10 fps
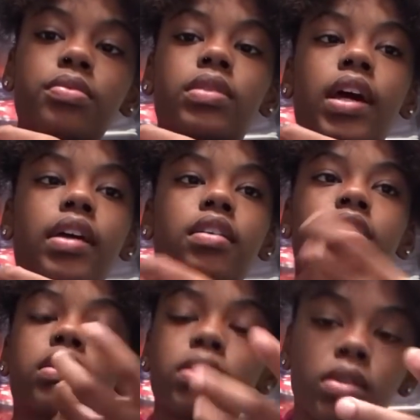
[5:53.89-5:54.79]
Like,
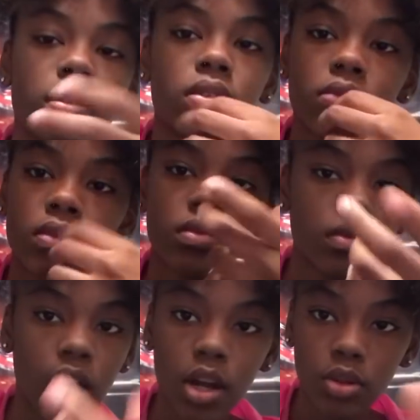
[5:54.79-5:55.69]

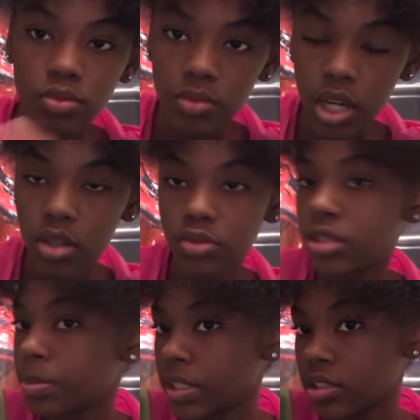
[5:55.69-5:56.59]
I don't
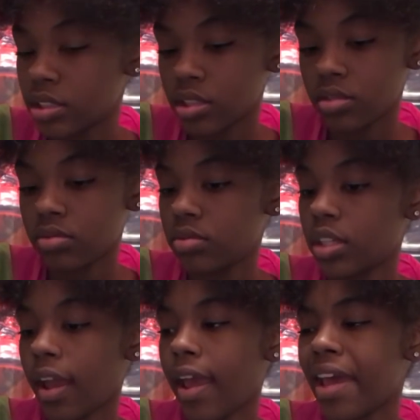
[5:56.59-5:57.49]
speak to
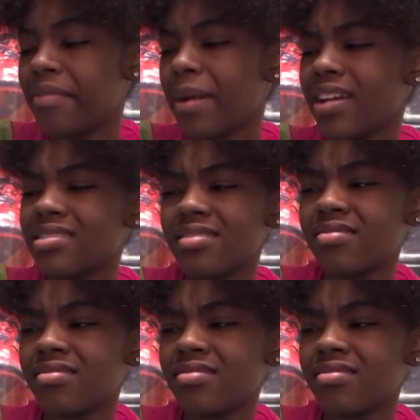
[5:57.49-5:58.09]
everybody.